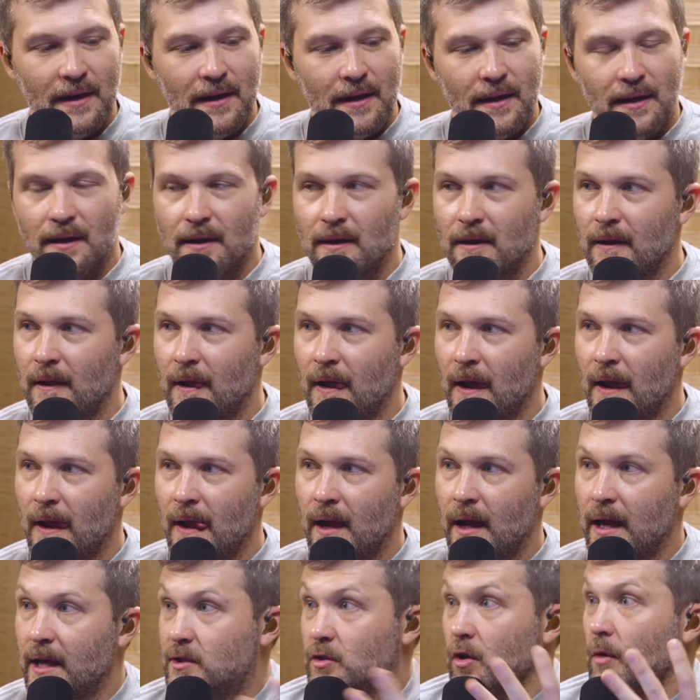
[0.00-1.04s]
open to the Lord
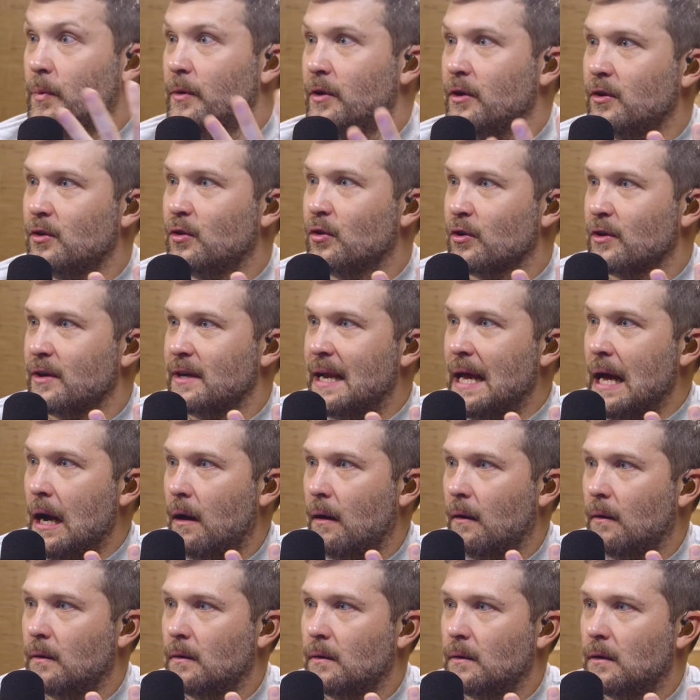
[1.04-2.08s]
now. It's I open to the Lord now. Sometimes we
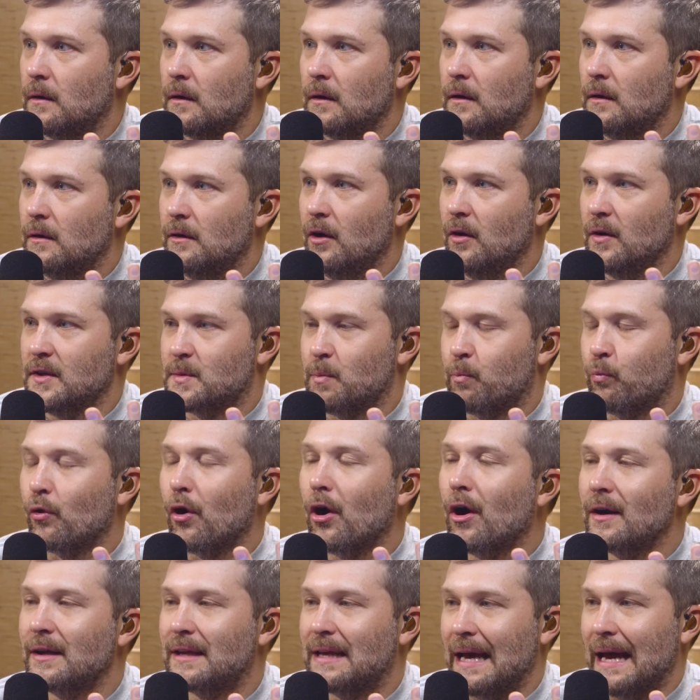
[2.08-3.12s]
forget that. No, it's
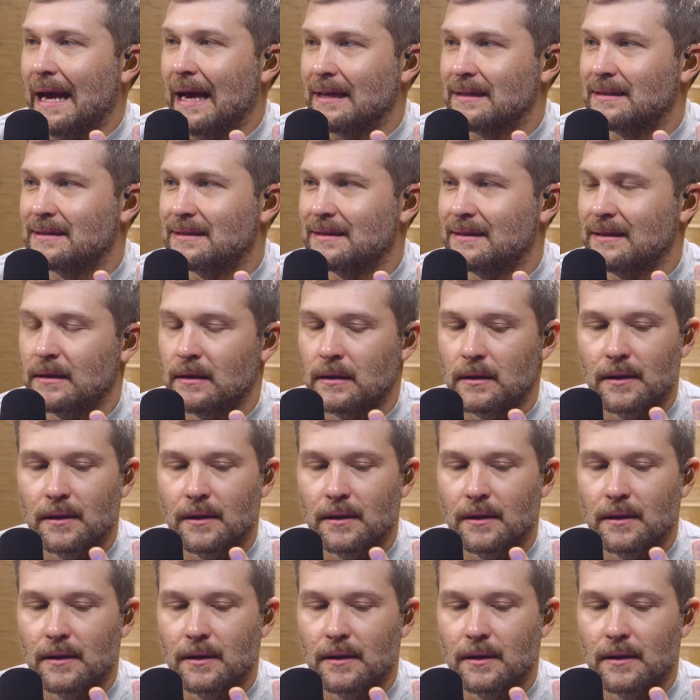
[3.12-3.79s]
broadcast. Yeah,